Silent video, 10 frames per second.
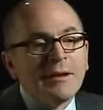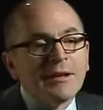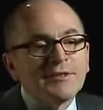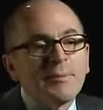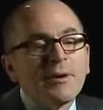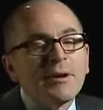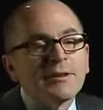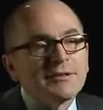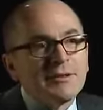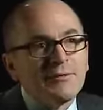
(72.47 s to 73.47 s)

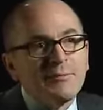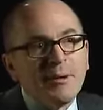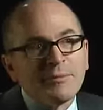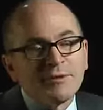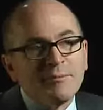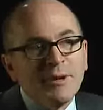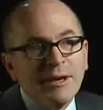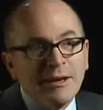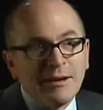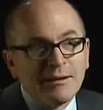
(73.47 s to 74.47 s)
experience of members of the
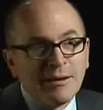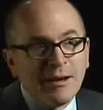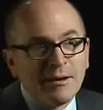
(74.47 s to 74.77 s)
media